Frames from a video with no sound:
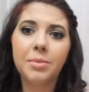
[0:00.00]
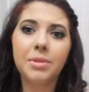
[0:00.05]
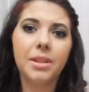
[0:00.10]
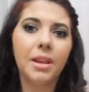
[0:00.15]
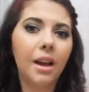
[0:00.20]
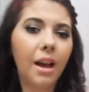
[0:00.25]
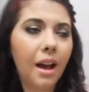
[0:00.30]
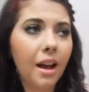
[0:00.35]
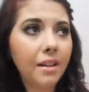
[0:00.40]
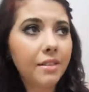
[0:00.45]

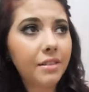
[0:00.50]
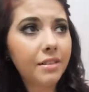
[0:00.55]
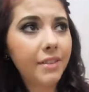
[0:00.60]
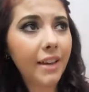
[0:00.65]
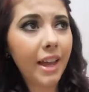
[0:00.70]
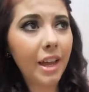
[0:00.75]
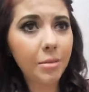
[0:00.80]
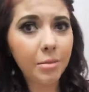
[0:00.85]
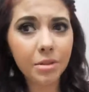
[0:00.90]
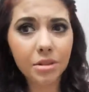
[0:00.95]
set off of
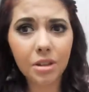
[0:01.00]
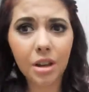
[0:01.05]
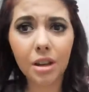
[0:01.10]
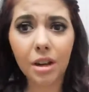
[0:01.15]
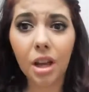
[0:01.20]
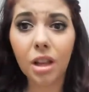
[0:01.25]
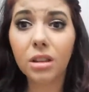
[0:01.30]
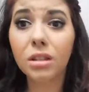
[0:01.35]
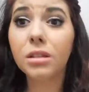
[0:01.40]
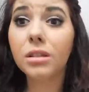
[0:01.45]

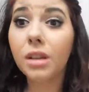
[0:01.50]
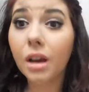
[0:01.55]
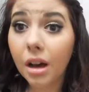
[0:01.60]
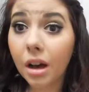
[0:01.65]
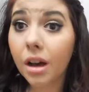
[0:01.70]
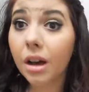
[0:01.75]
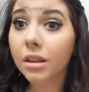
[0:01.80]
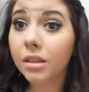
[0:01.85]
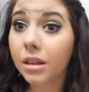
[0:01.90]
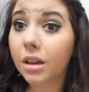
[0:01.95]
Amazon a
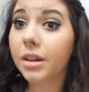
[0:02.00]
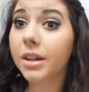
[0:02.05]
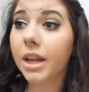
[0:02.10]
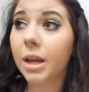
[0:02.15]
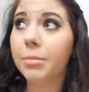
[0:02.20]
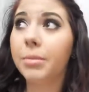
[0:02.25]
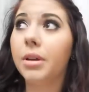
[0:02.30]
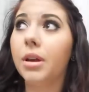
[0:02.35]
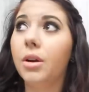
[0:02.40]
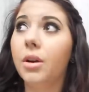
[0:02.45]
long
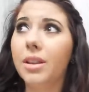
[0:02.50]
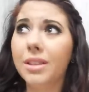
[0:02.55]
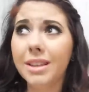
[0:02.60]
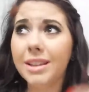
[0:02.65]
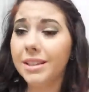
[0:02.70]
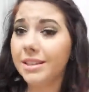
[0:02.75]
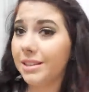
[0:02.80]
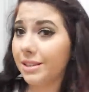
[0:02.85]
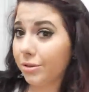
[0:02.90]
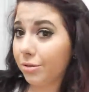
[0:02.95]
time ago, at
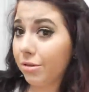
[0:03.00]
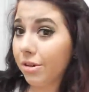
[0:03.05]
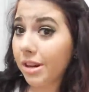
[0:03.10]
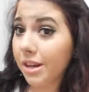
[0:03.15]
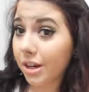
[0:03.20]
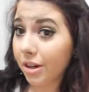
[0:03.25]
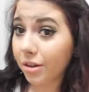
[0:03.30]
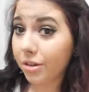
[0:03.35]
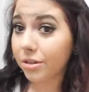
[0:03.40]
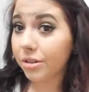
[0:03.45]
least 3
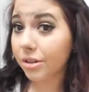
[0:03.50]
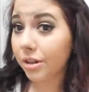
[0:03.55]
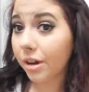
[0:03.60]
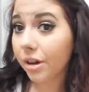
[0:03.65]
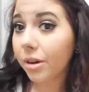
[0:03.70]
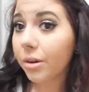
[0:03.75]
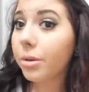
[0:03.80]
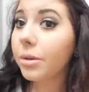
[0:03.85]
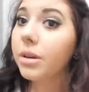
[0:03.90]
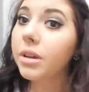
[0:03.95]
years
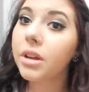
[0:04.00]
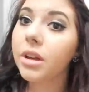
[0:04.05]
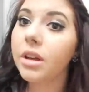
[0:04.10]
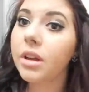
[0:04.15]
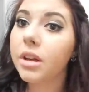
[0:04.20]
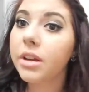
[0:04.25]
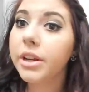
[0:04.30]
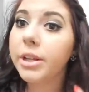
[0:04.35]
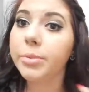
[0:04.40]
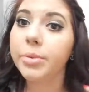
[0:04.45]
ago.
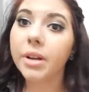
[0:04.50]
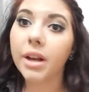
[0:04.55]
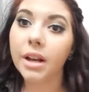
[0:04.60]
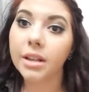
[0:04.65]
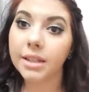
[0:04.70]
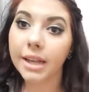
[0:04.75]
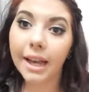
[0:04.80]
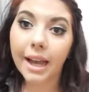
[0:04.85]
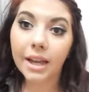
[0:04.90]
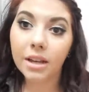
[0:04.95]
It's
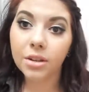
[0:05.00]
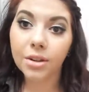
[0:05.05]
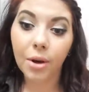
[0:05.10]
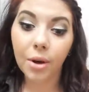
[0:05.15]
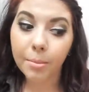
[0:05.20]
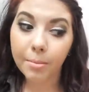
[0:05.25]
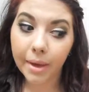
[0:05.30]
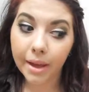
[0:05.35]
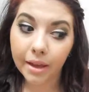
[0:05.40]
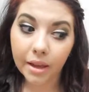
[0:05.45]
because I had
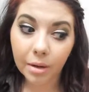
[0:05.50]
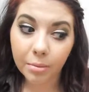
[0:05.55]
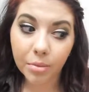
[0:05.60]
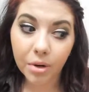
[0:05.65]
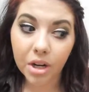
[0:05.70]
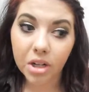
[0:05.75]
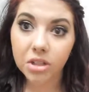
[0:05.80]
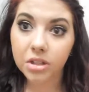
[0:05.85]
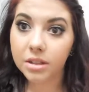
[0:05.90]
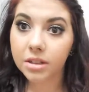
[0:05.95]
no makeup
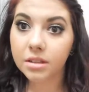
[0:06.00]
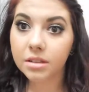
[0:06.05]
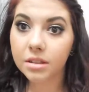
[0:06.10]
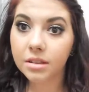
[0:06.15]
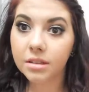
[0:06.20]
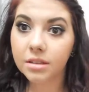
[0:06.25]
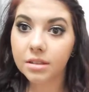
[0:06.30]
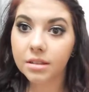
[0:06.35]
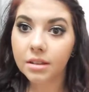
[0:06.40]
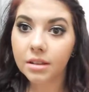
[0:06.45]
brushes.
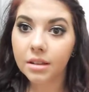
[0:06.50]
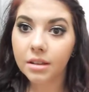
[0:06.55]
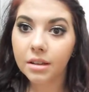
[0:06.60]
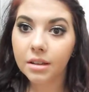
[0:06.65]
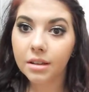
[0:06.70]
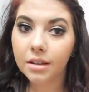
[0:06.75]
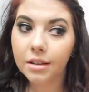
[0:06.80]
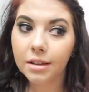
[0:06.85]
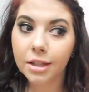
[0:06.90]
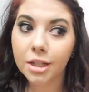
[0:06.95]

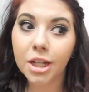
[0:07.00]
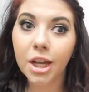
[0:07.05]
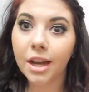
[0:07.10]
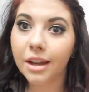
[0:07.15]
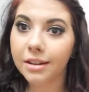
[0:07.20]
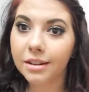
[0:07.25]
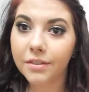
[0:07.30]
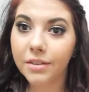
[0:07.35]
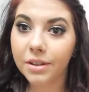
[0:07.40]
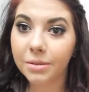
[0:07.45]

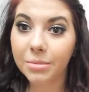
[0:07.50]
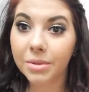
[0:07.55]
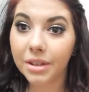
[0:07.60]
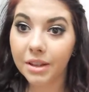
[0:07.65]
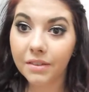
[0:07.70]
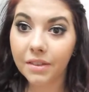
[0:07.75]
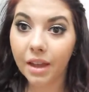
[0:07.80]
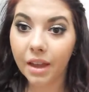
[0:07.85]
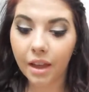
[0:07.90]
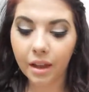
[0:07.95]
None, if you can
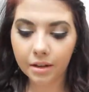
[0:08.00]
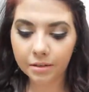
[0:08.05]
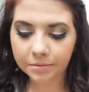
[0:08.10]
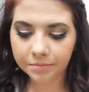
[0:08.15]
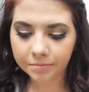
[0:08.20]
believe that.